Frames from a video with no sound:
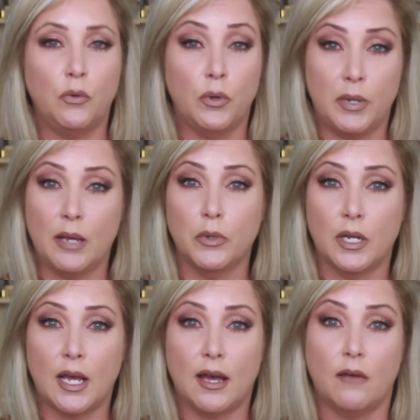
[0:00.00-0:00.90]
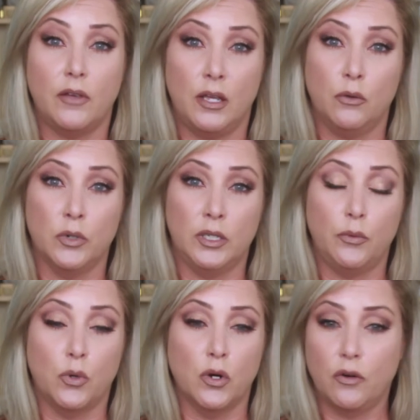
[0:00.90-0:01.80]
would be able to have it really
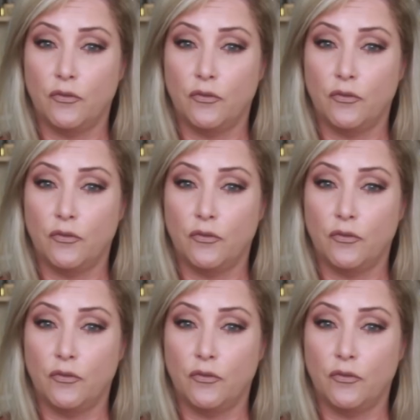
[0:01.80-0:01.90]
work.